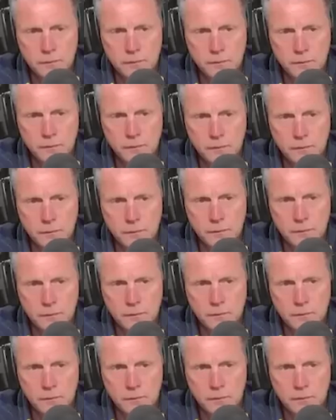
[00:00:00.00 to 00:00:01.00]

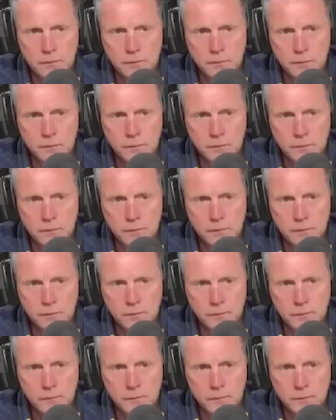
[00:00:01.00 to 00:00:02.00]

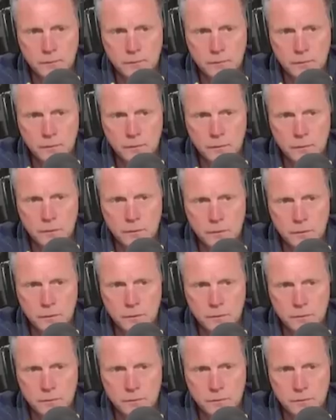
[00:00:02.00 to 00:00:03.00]

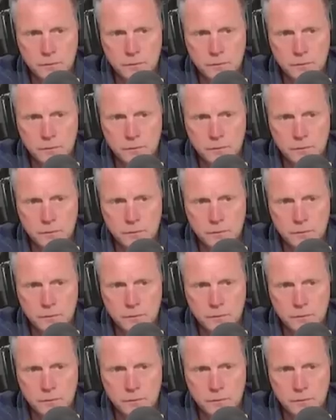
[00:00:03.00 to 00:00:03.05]
The person shown says nothing.